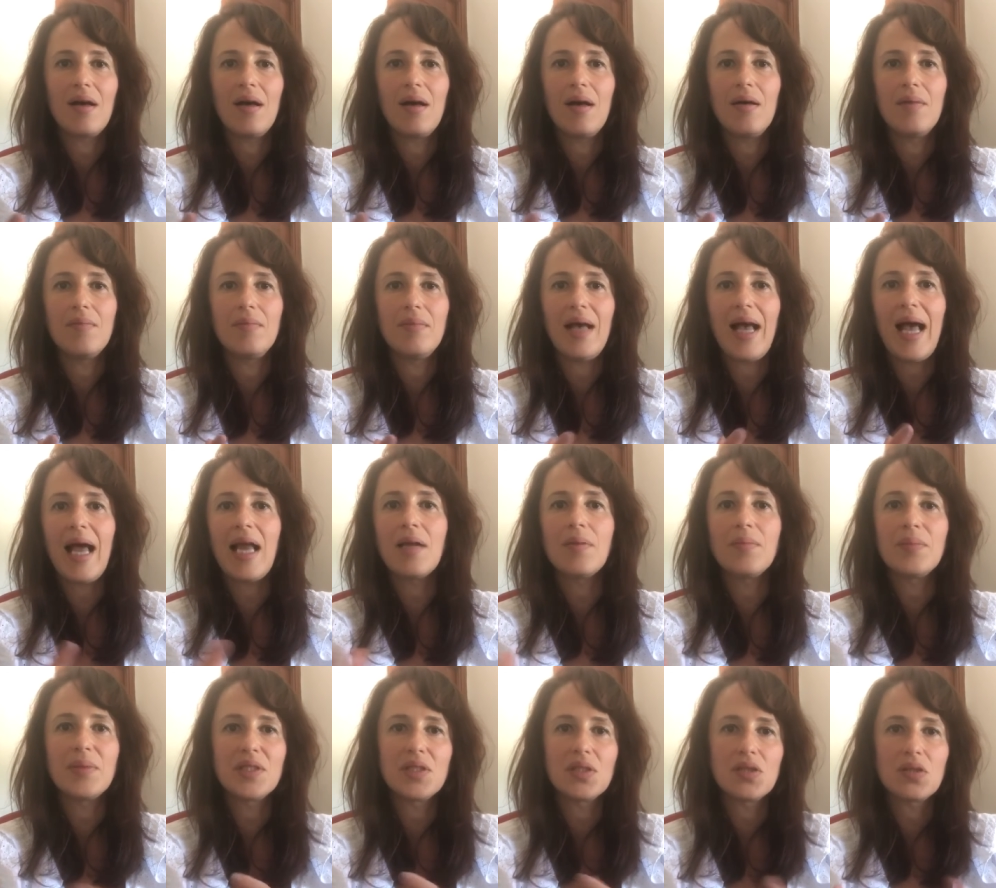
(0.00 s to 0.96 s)
um,
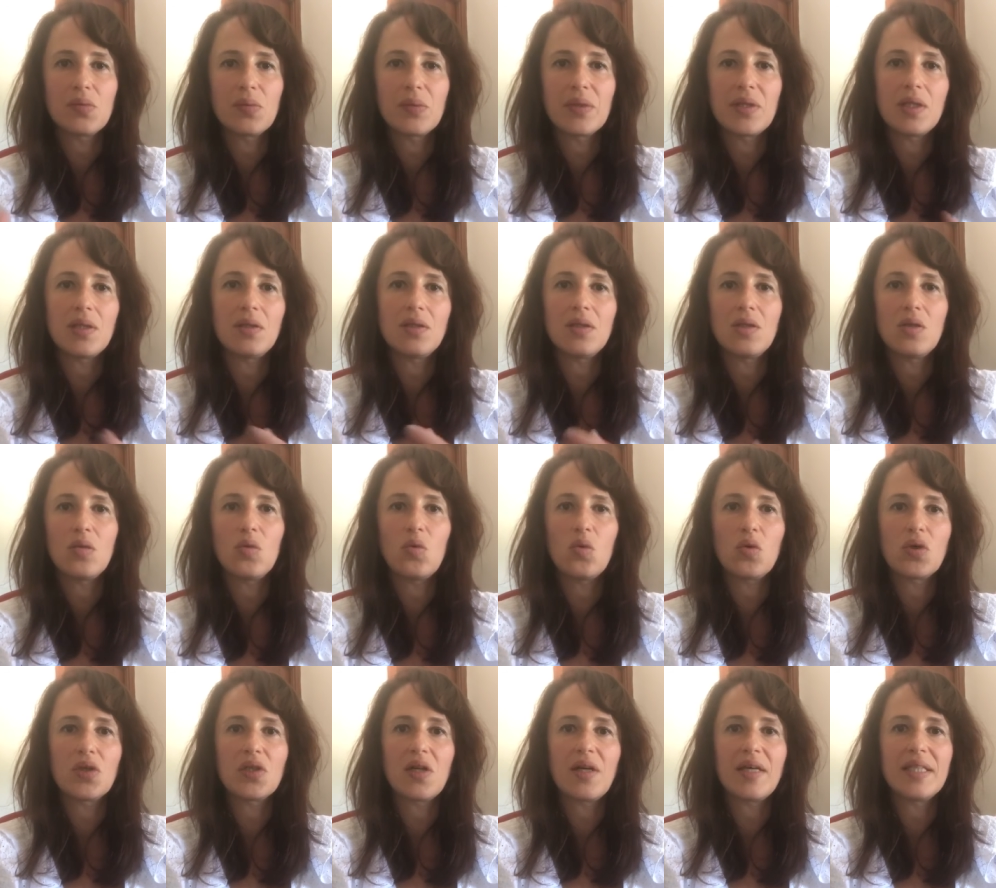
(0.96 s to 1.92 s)
elements within the
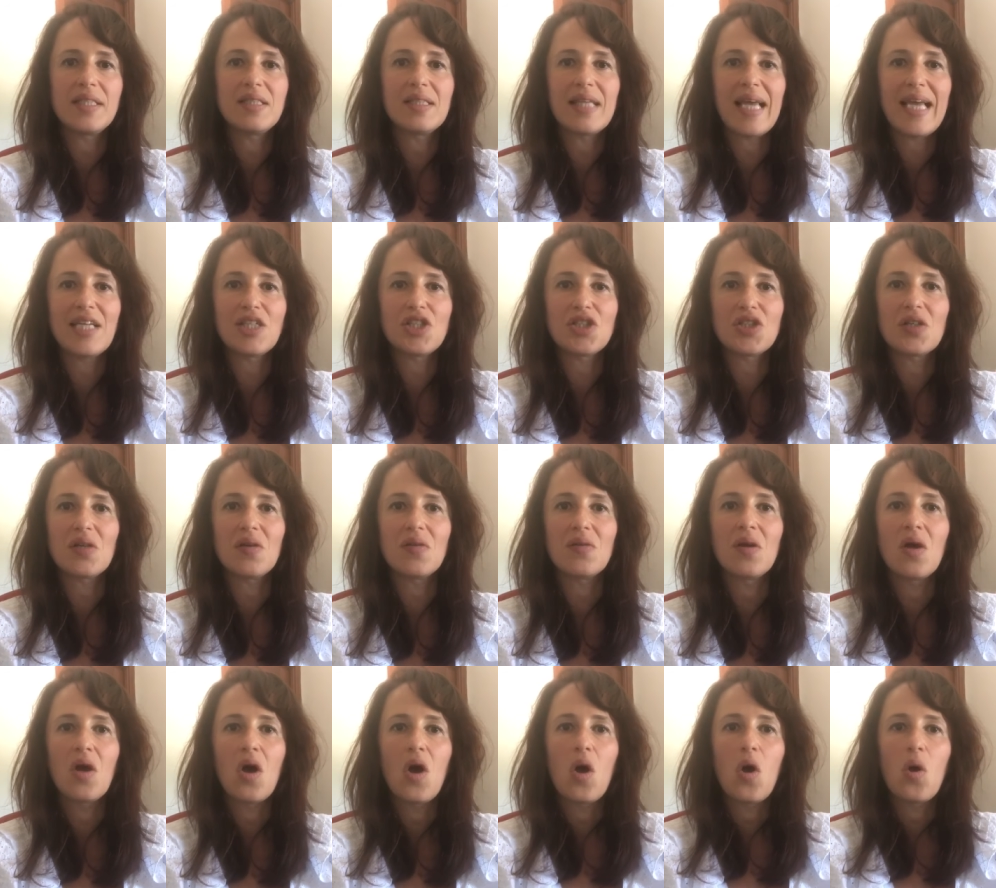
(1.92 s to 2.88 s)
organization
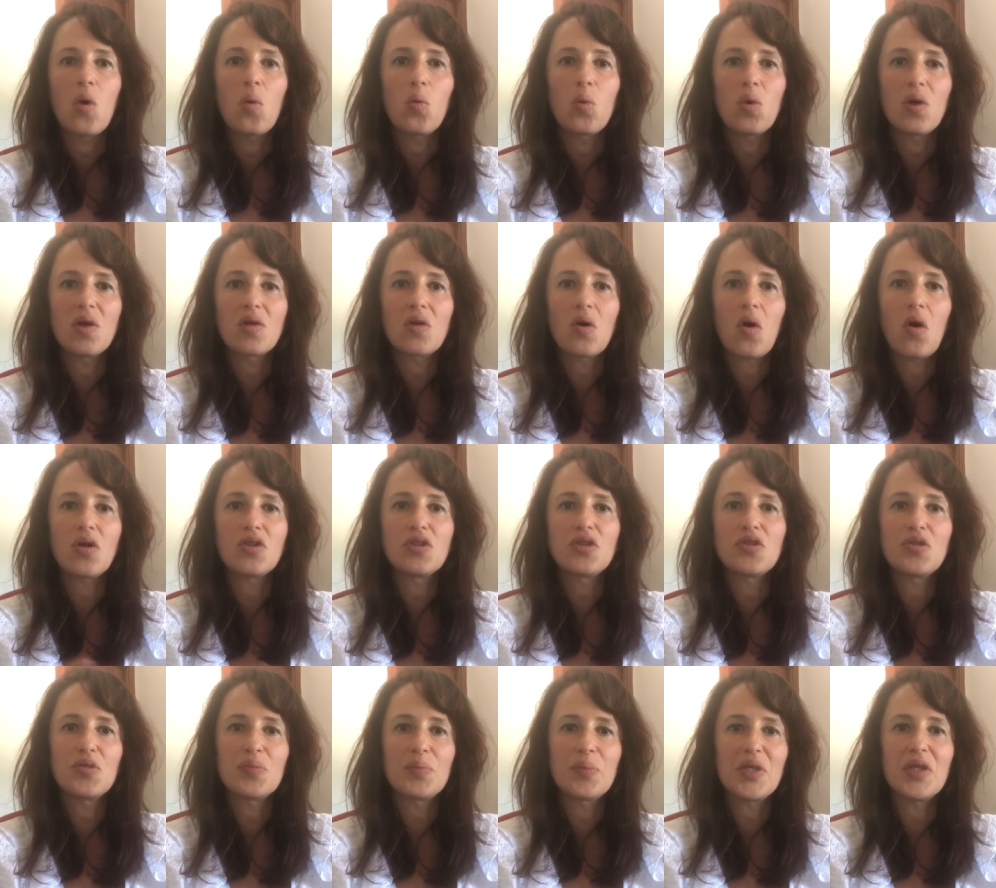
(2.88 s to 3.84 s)
will
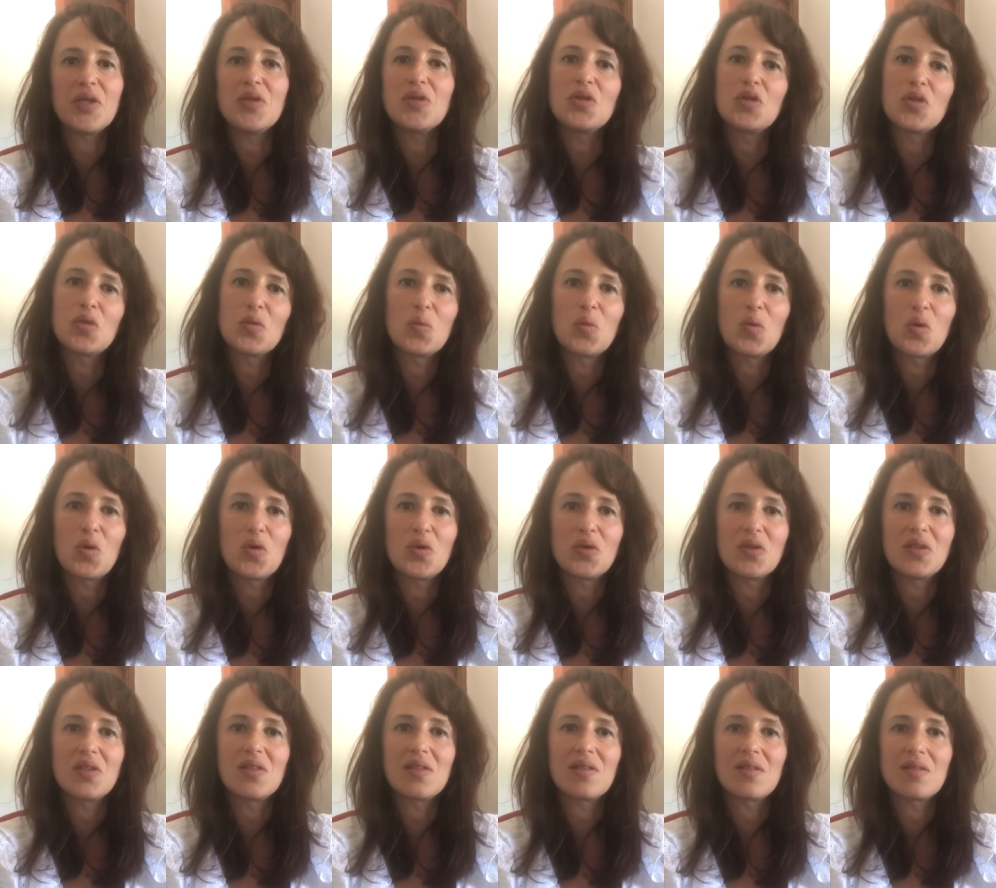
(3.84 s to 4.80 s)
contribute
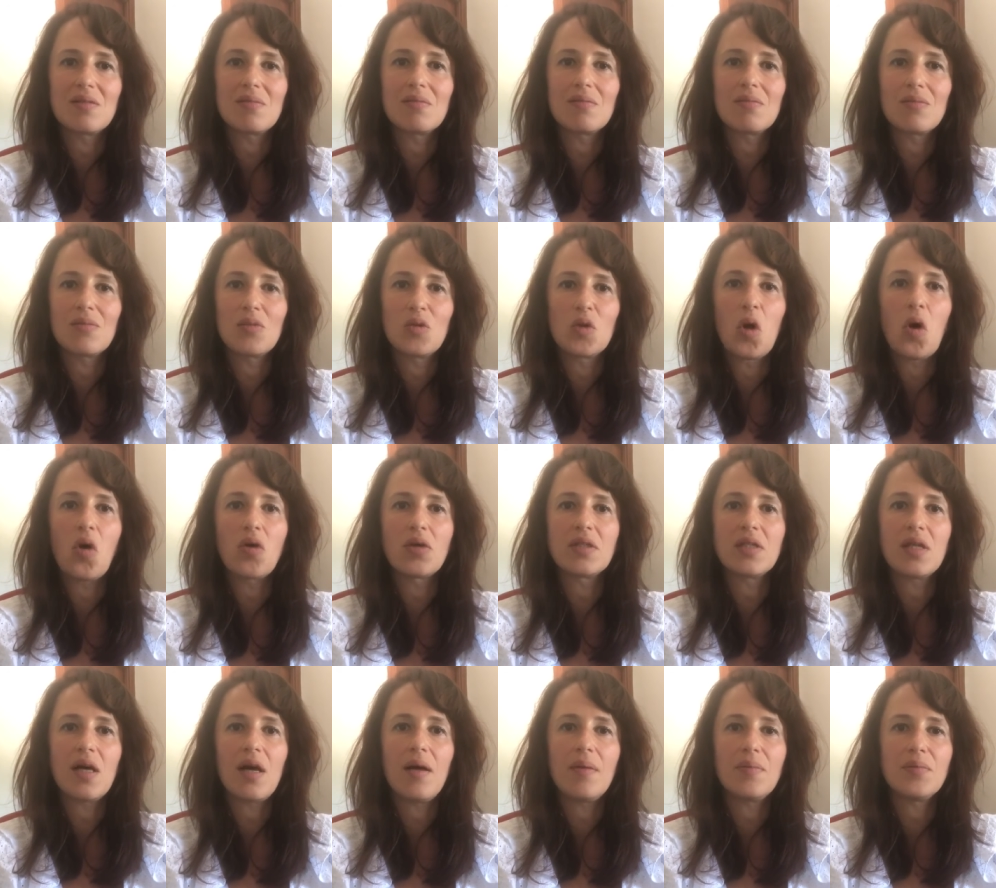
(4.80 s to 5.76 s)
towards
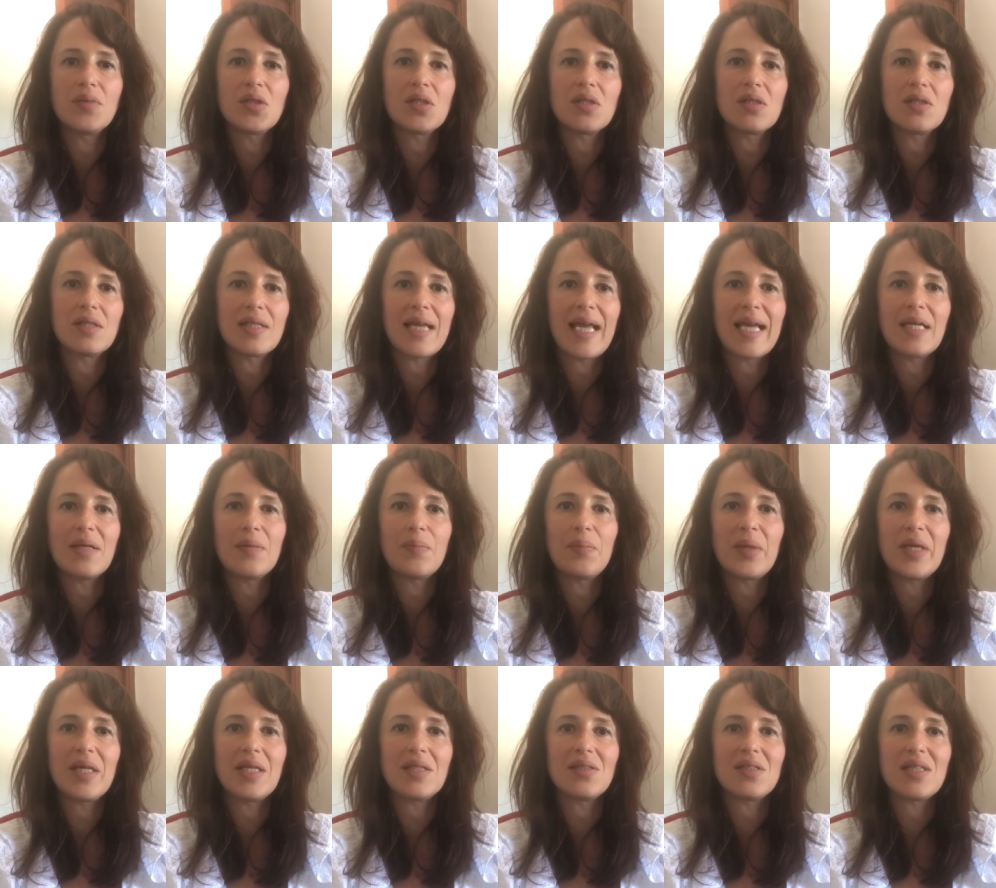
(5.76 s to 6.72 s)
long-term
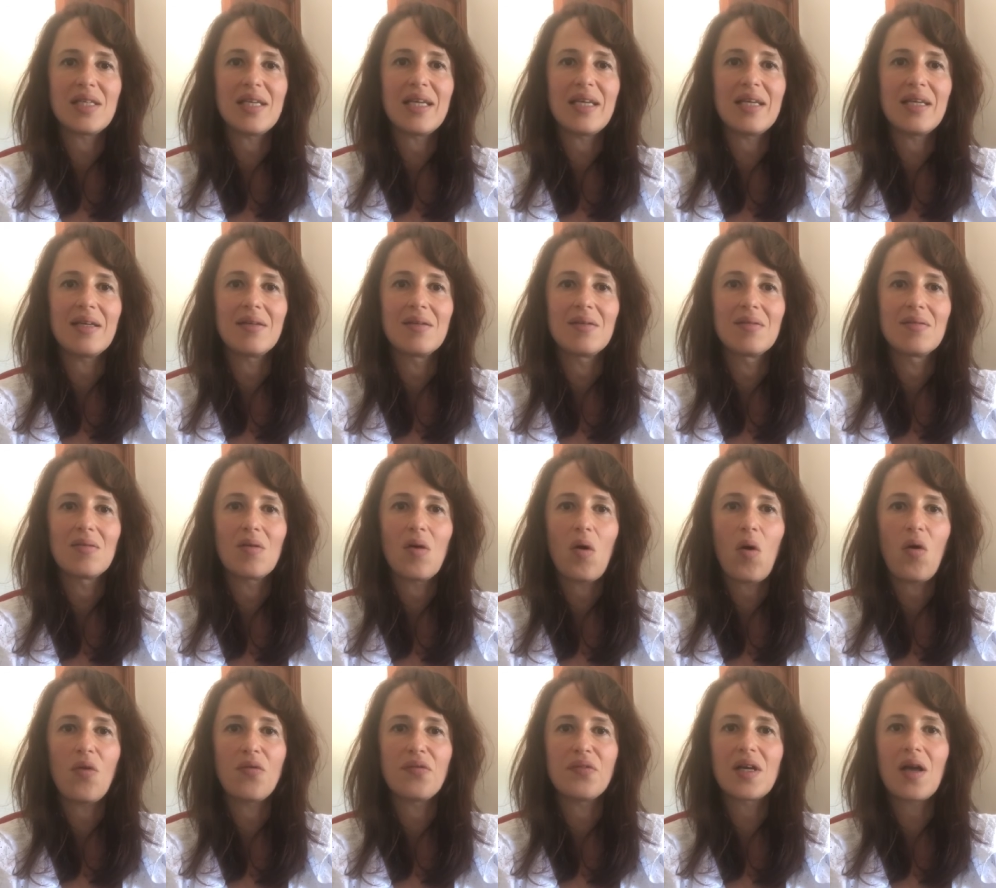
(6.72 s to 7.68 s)
sustainability
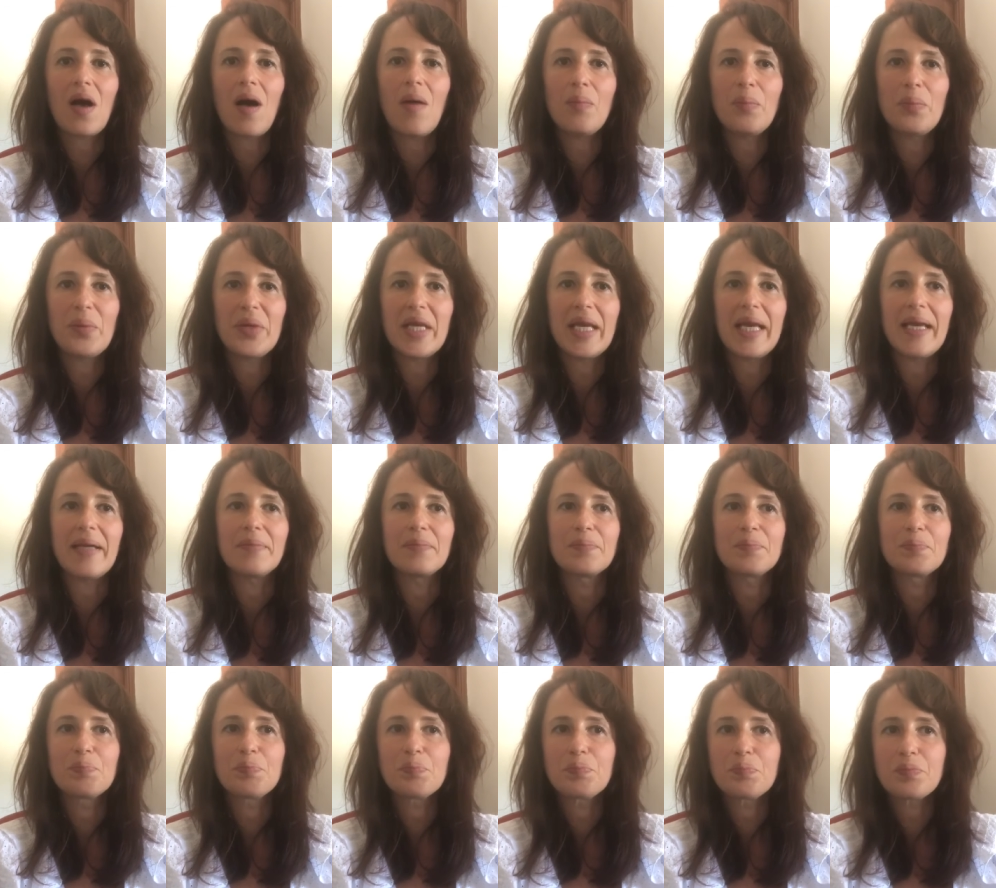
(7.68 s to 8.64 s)
of the company.